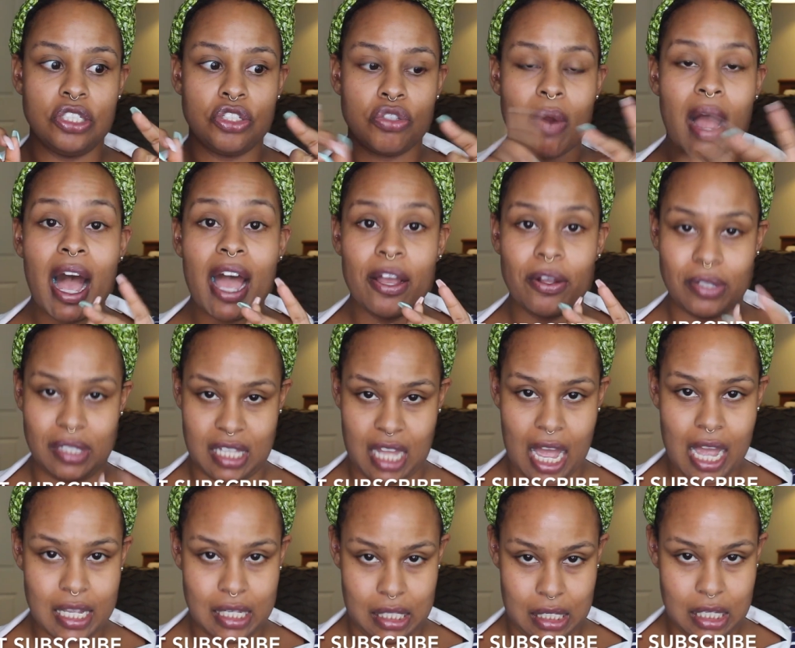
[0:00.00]
trial
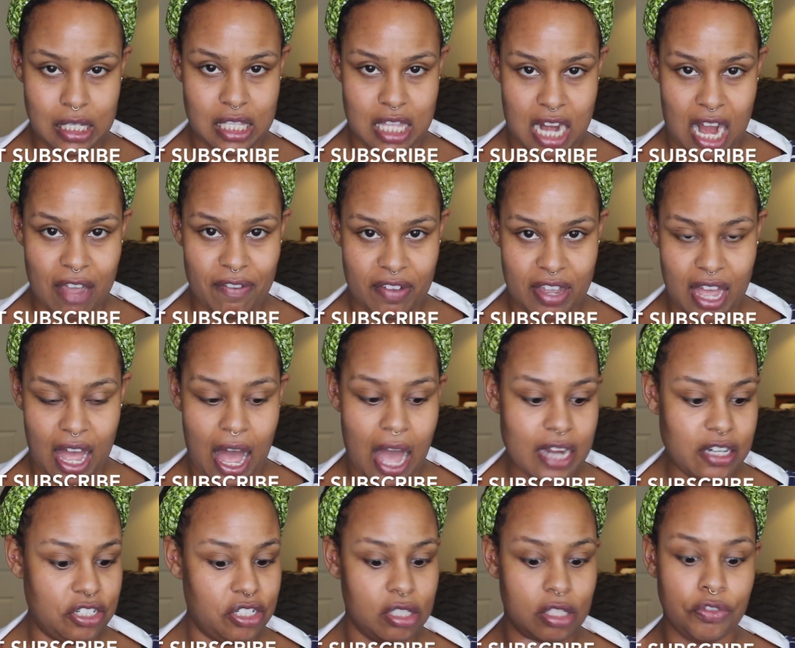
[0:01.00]
sizes that I've
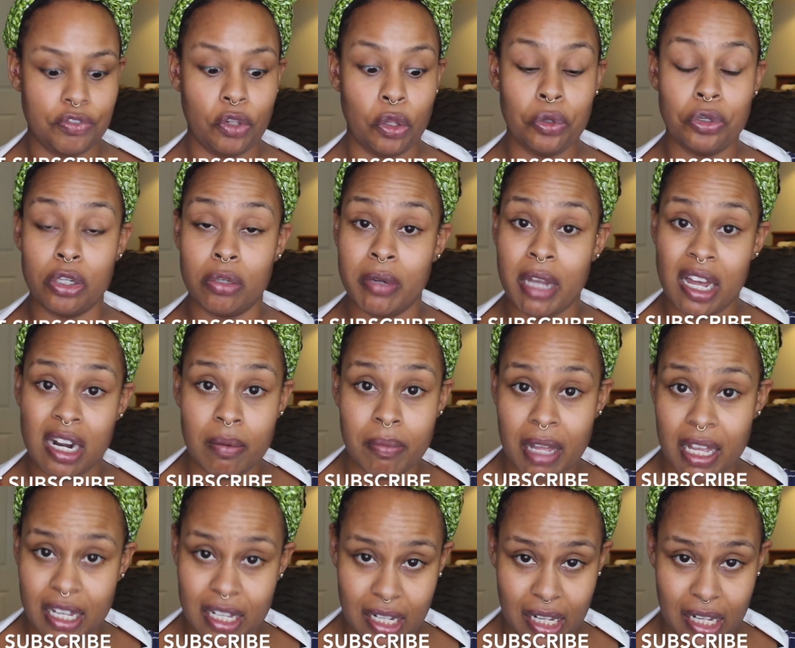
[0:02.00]
got just floating around in my